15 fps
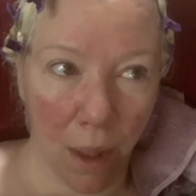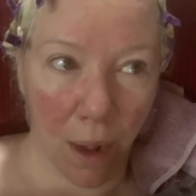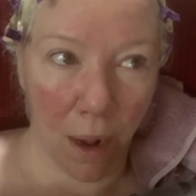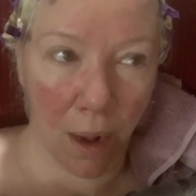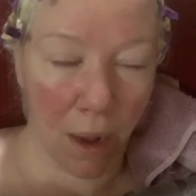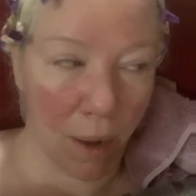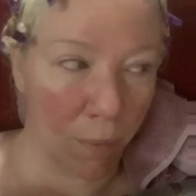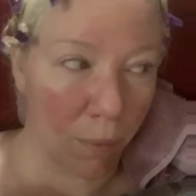
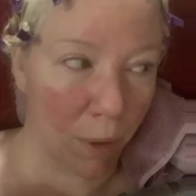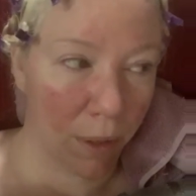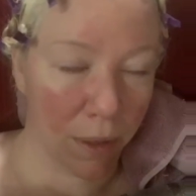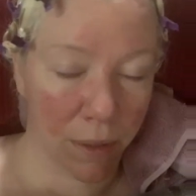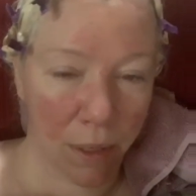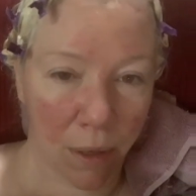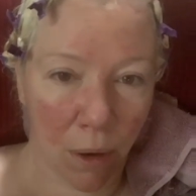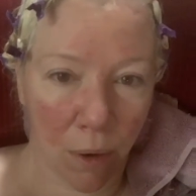And I'm
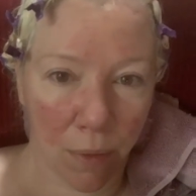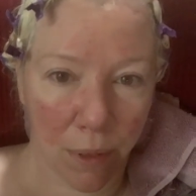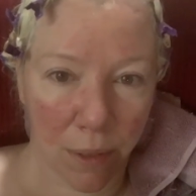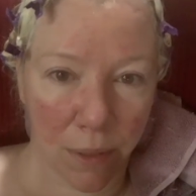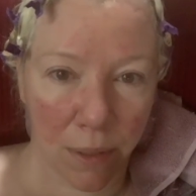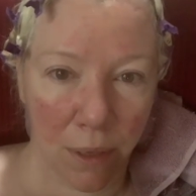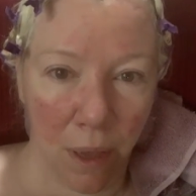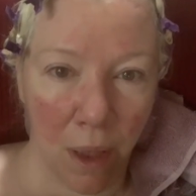witnessing all
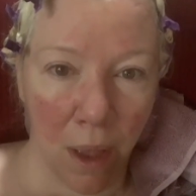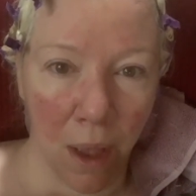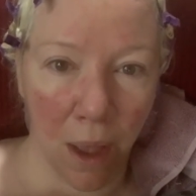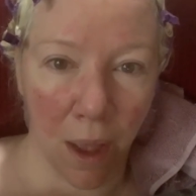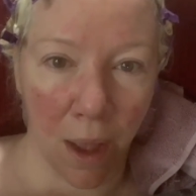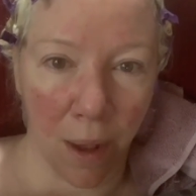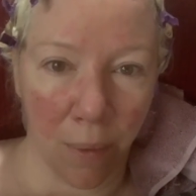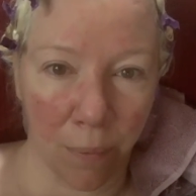this.
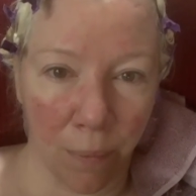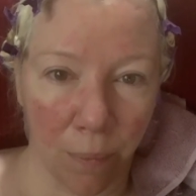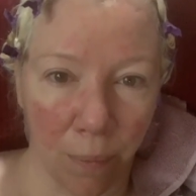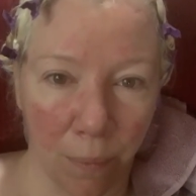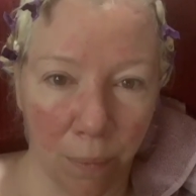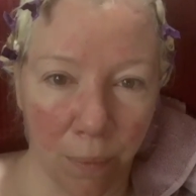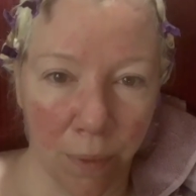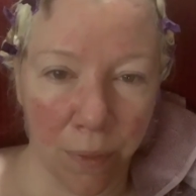And
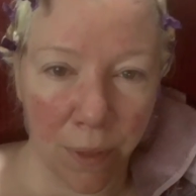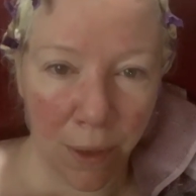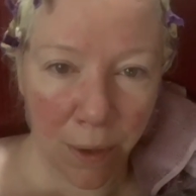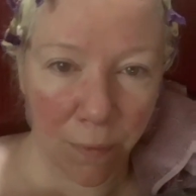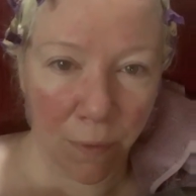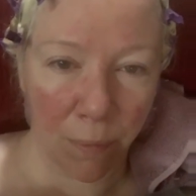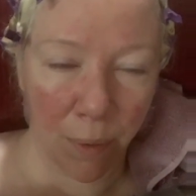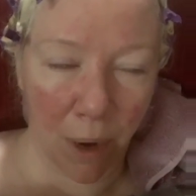thank you
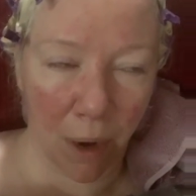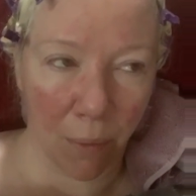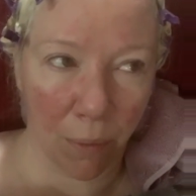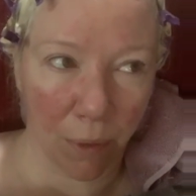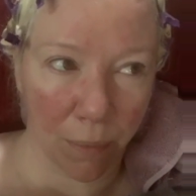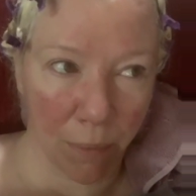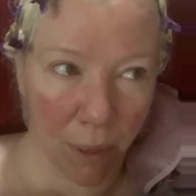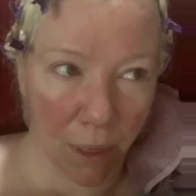for bearing
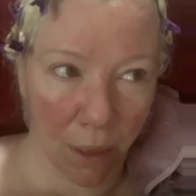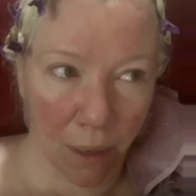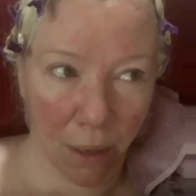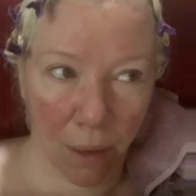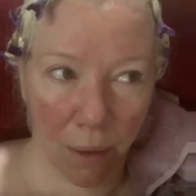with me.